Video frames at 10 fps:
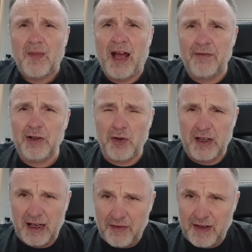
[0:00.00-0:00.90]
have a look
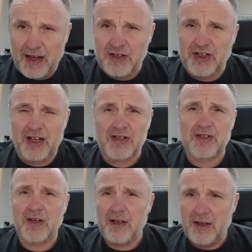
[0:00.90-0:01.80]
at it, and if you get the
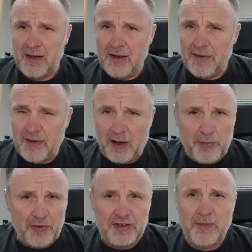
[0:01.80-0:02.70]
chance, I'll
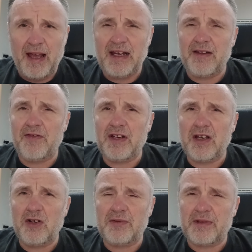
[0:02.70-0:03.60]
put the domain in the
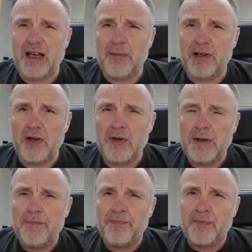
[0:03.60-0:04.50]
video down below
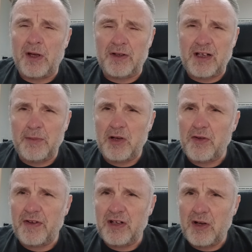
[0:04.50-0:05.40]
the
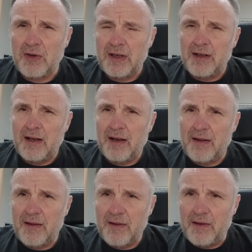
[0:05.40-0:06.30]
video.
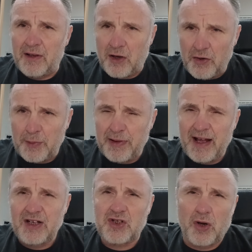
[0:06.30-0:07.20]
Go to
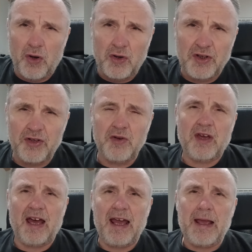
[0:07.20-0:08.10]

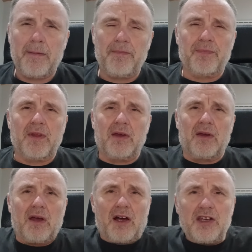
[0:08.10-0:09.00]
thepledge.org.uk
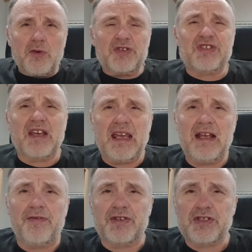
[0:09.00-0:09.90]
and you will see the